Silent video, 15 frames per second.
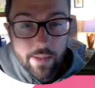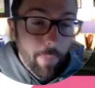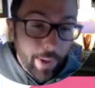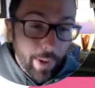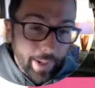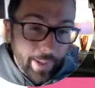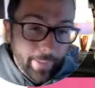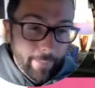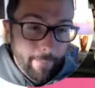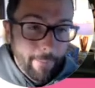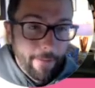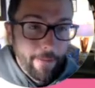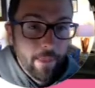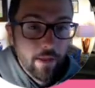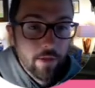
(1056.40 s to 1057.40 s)
But
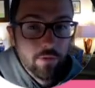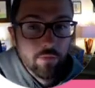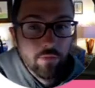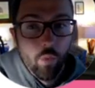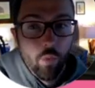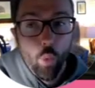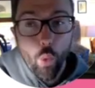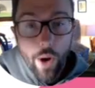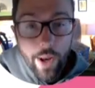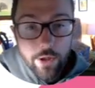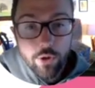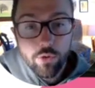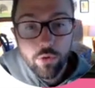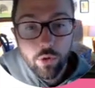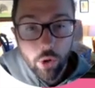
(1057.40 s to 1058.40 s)
when
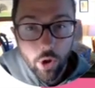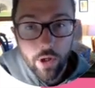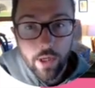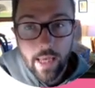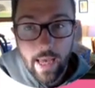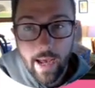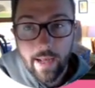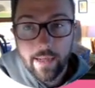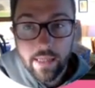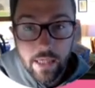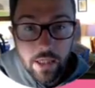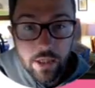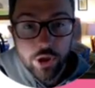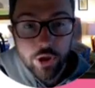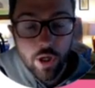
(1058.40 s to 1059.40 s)
you look at
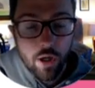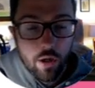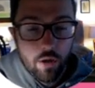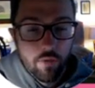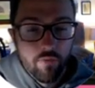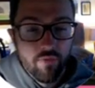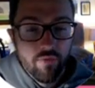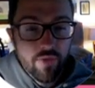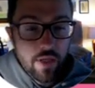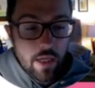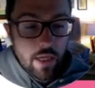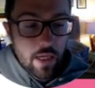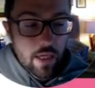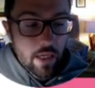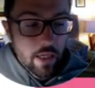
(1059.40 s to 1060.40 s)
each of
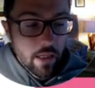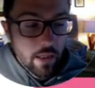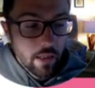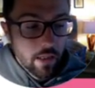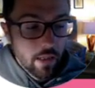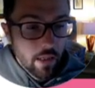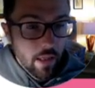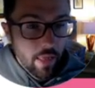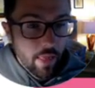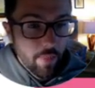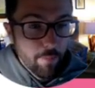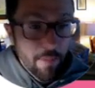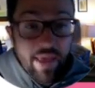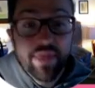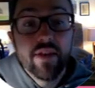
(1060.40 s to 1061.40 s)
the
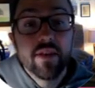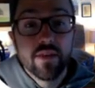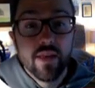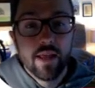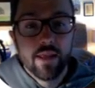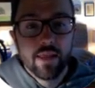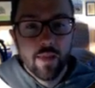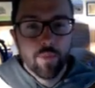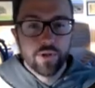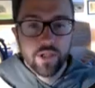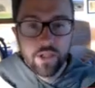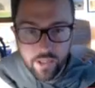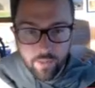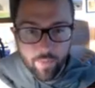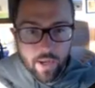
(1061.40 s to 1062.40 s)
methods that they
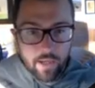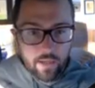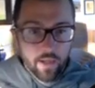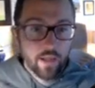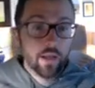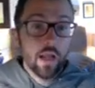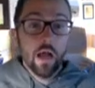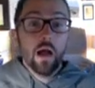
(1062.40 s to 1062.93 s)
participated in,